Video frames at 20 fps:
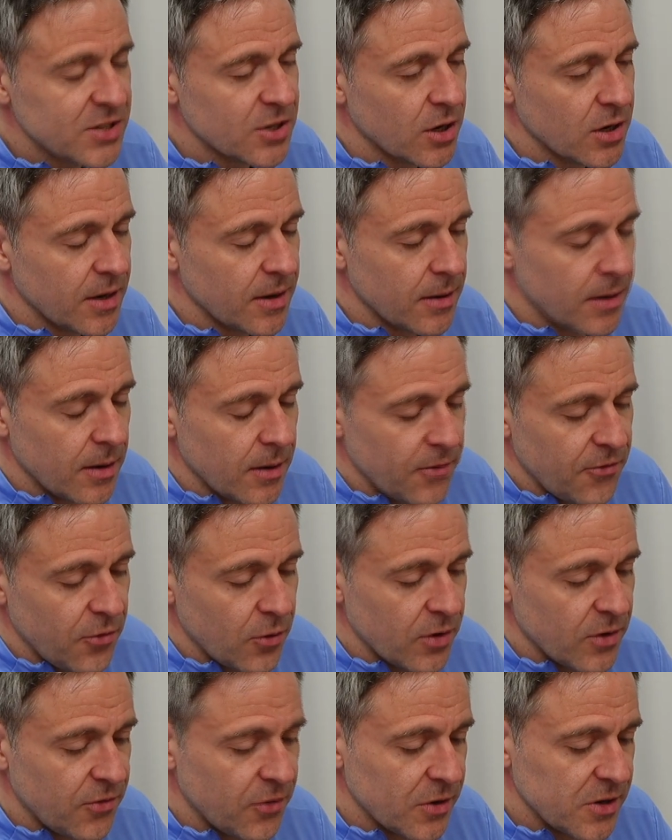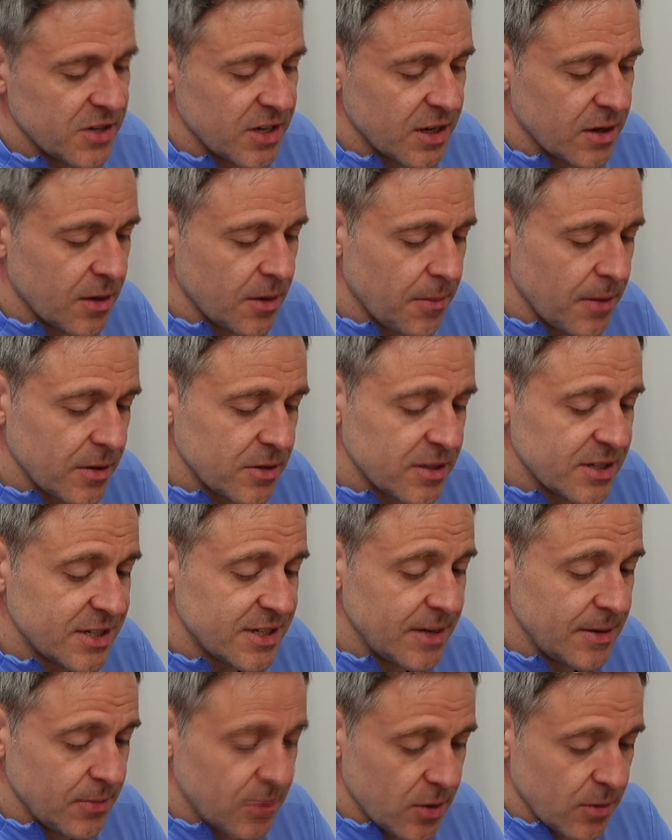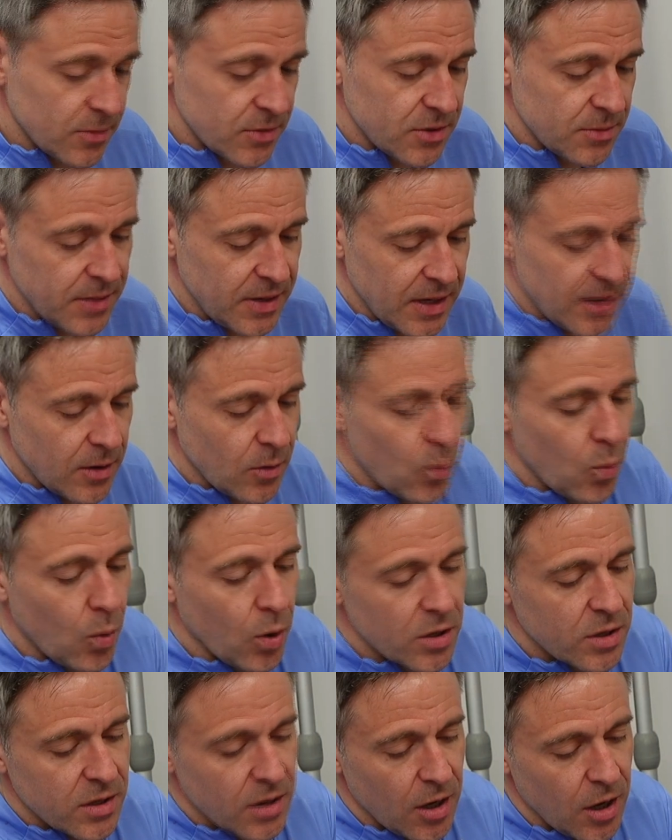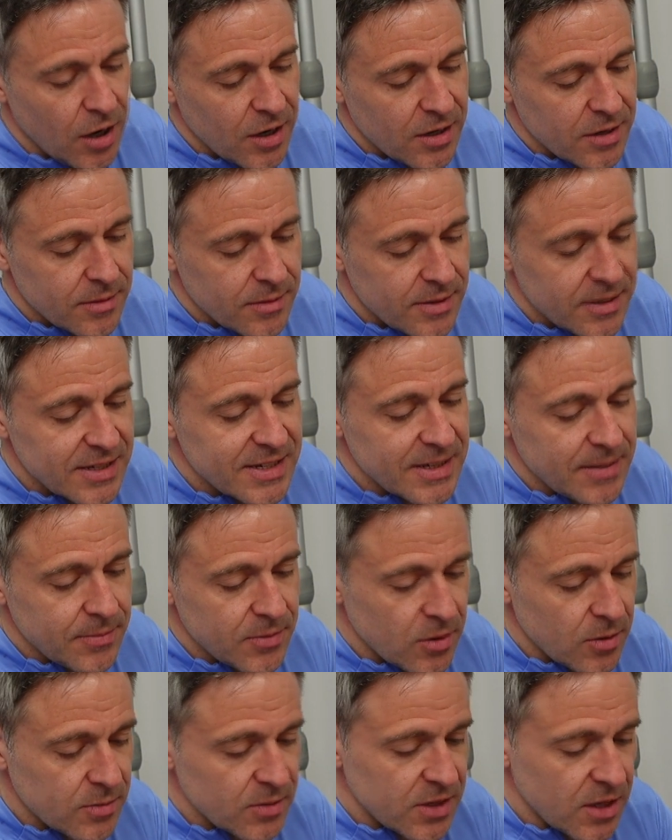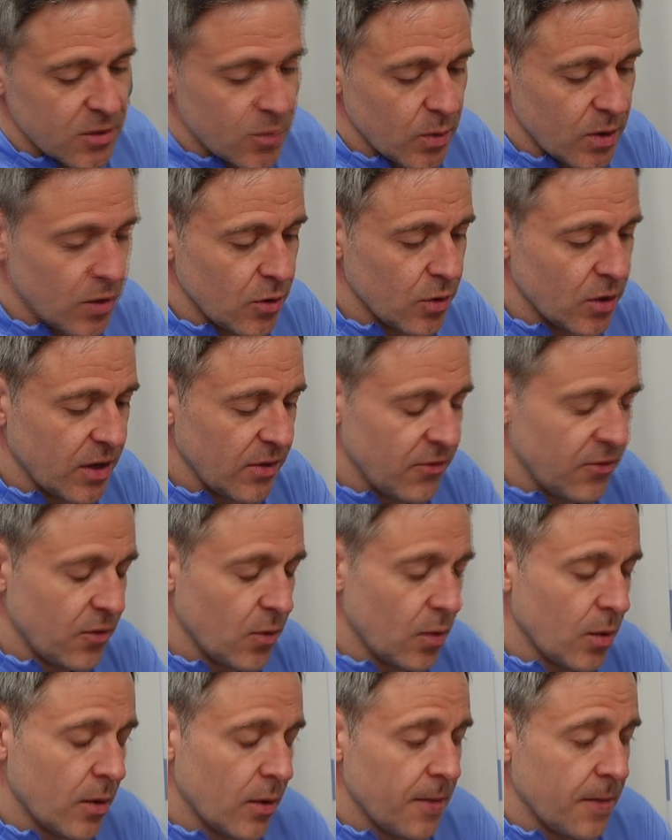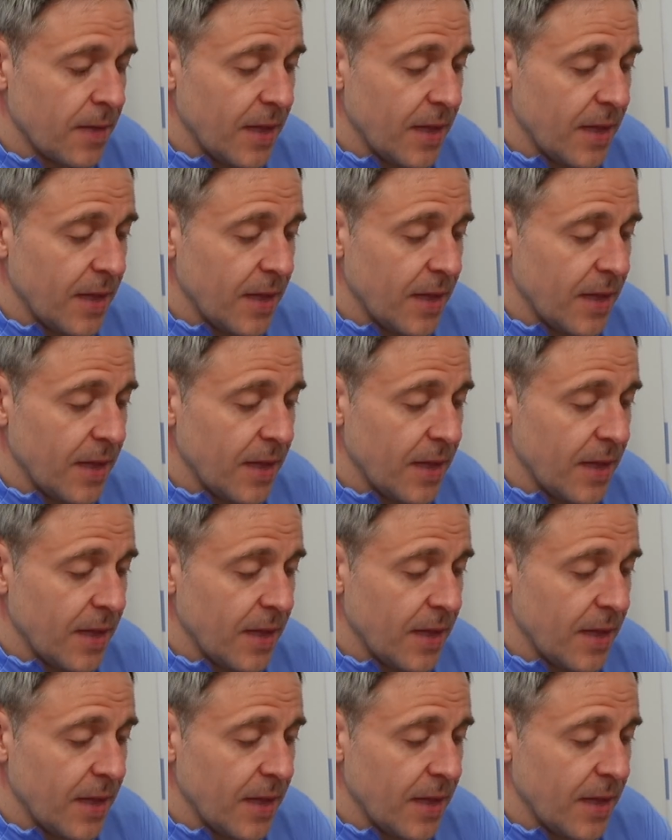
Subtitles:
talk for a second about symptoms, meaning what are the symptoms that we're looking for.